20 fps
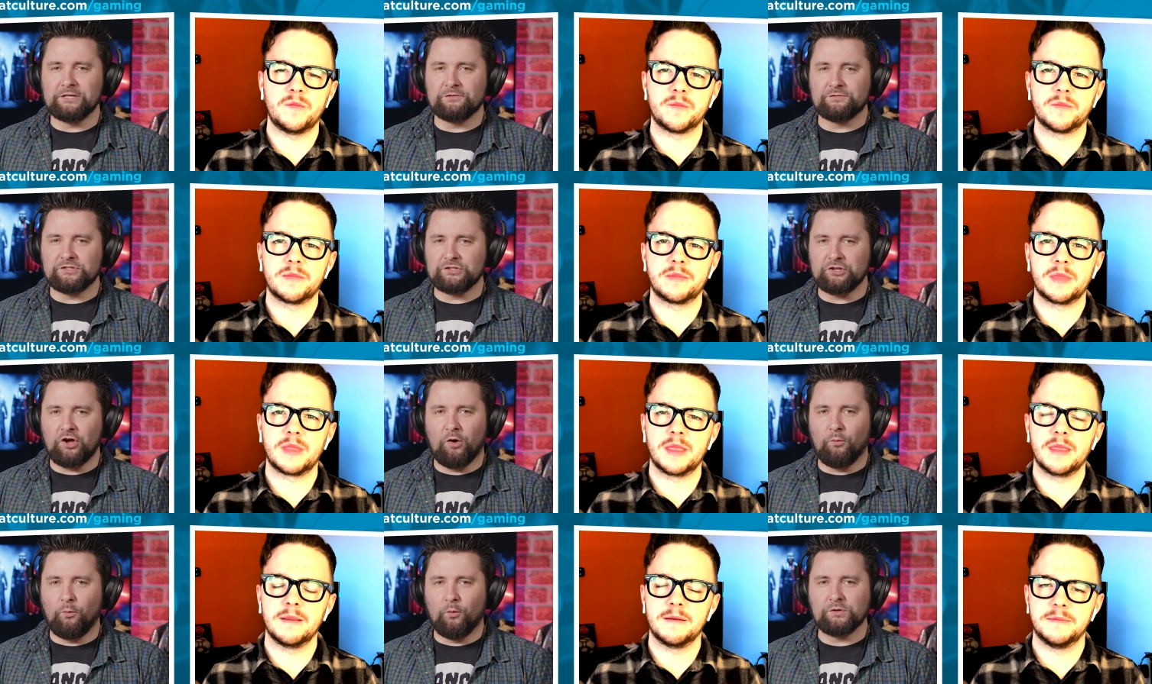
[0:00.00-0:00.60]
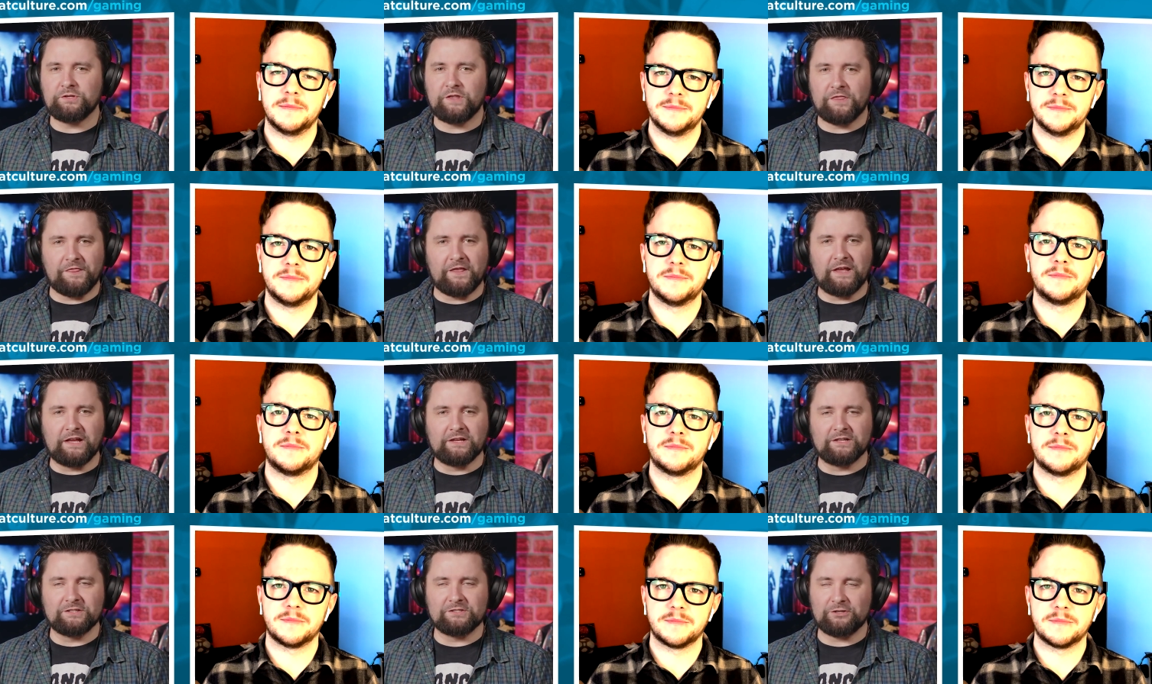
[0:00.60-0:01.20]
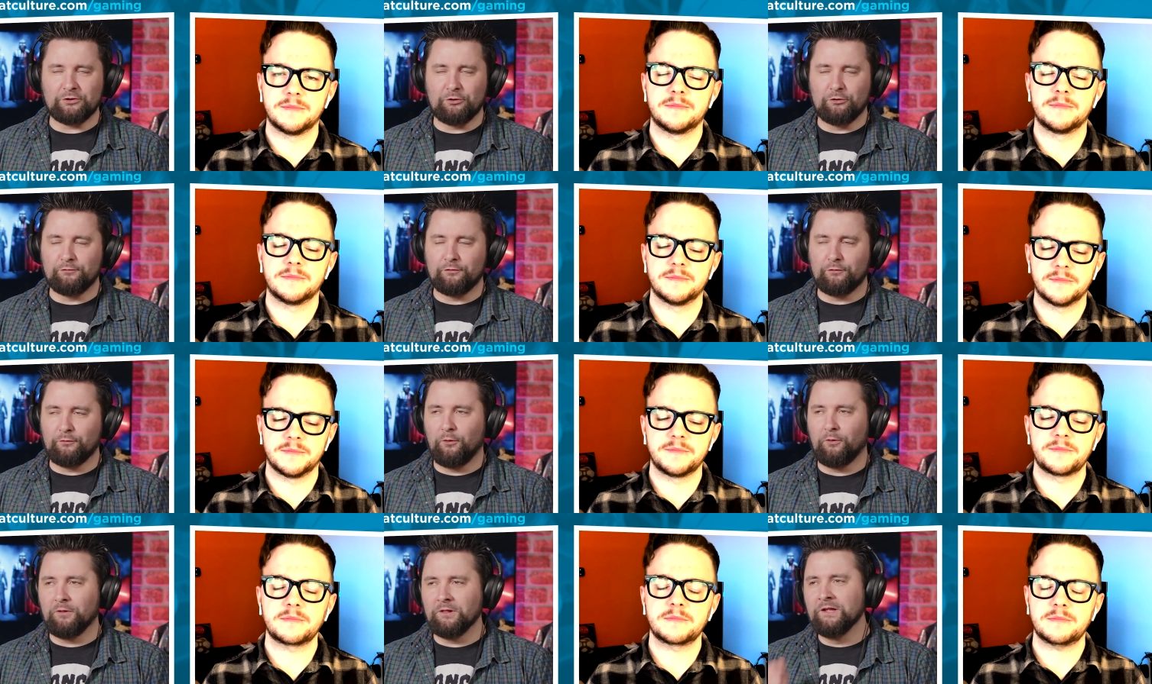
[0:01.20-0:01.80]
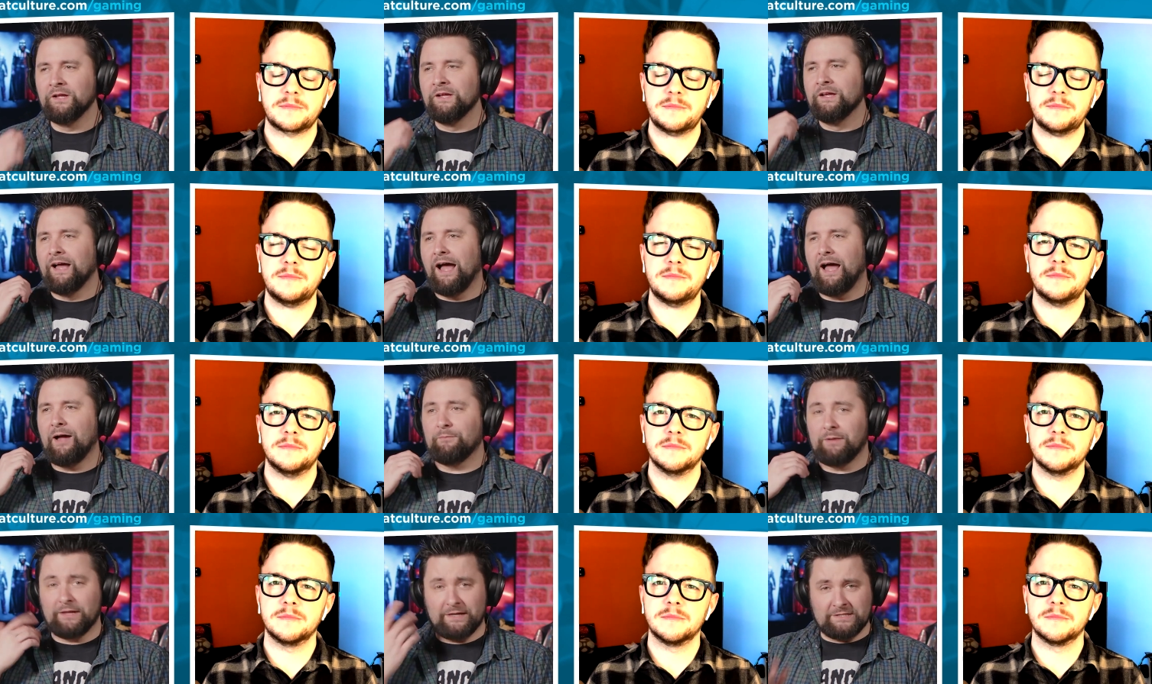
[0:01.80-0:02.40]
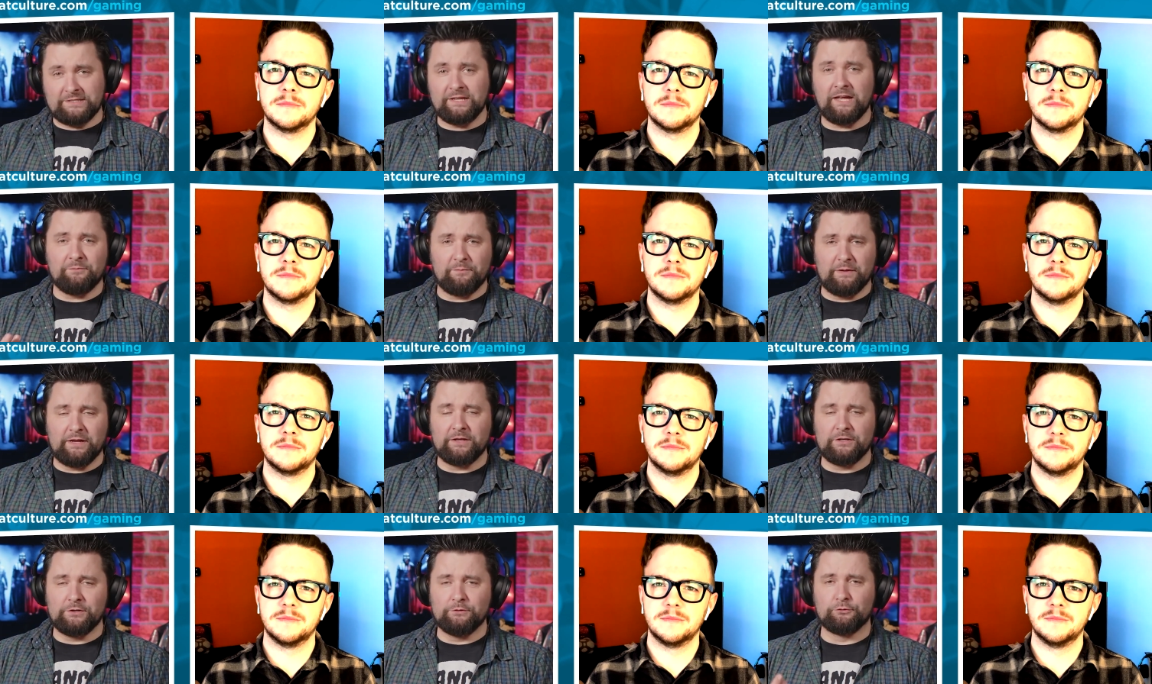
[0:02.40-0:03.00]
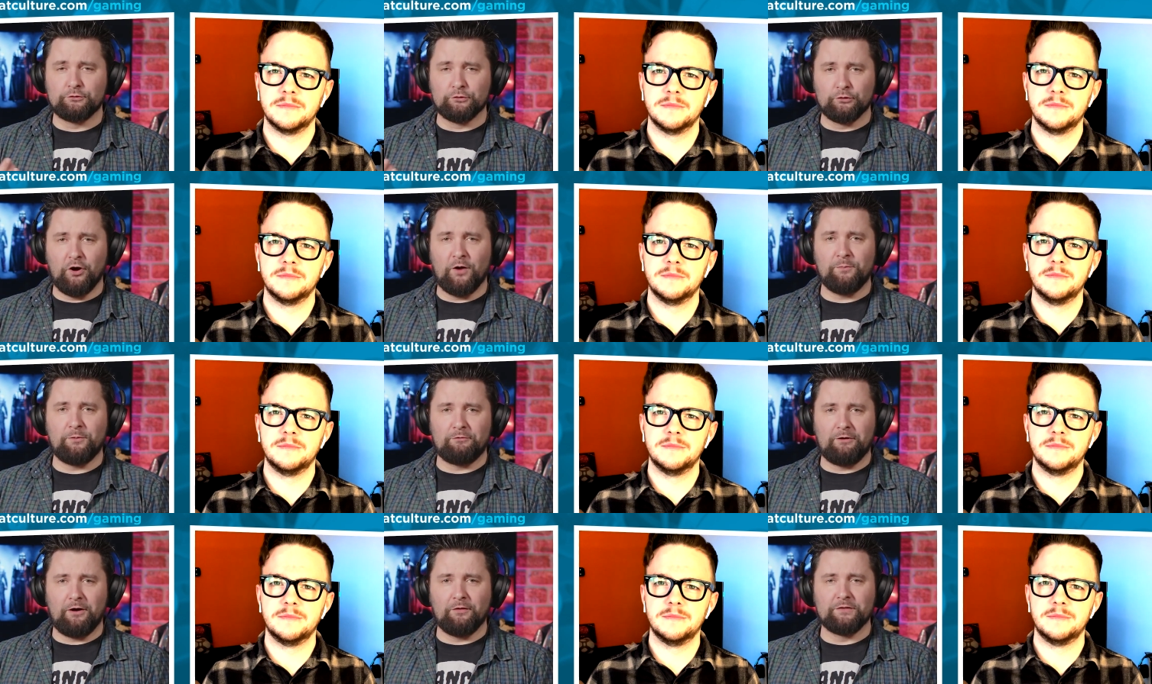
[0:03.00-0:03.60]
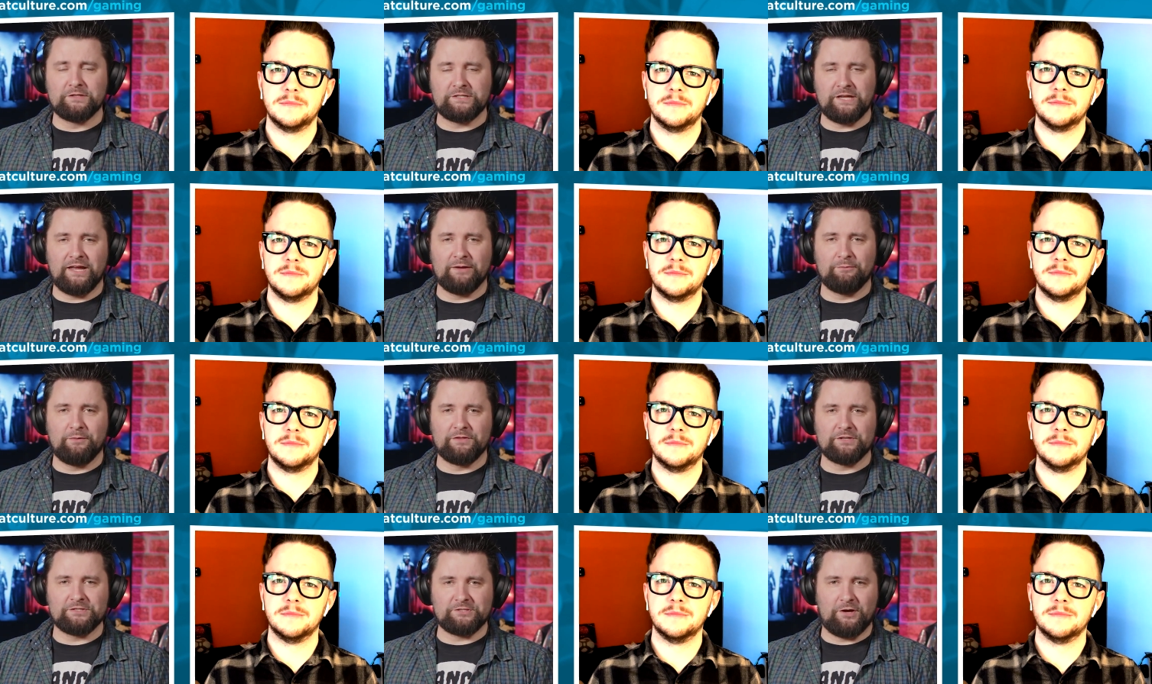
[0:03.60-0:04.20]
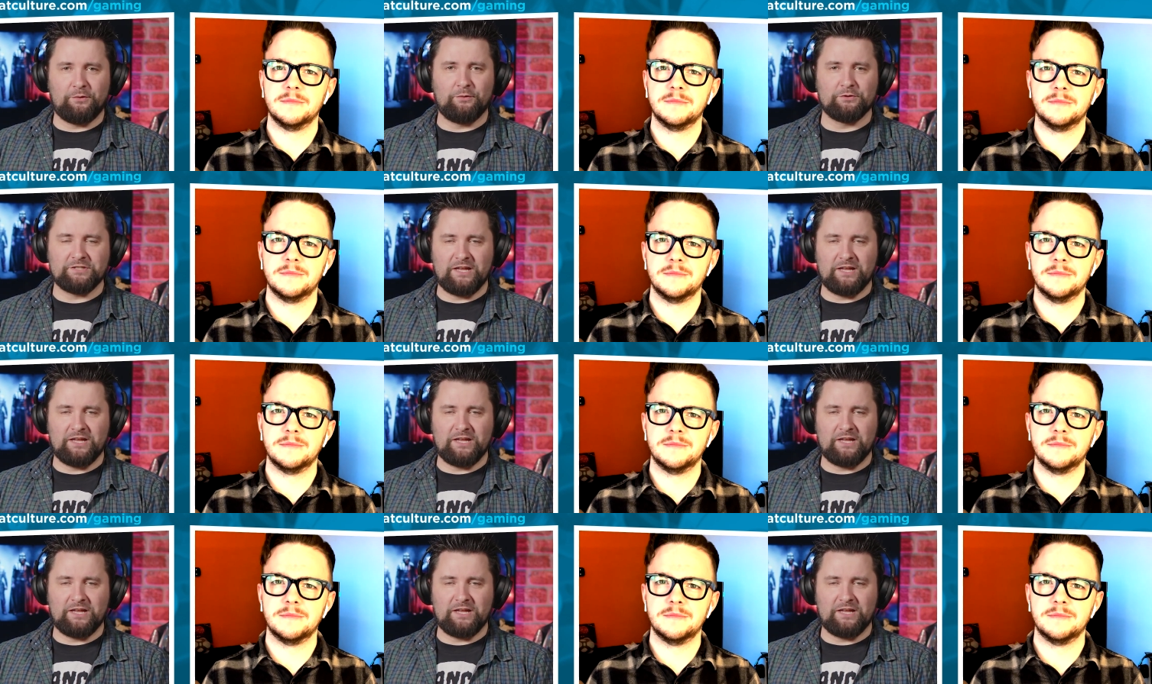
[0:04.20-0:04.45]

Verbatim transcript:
Speaker 1: of Star Wars things overall. Um, like I said, me and you grew up around the time when the Star Wars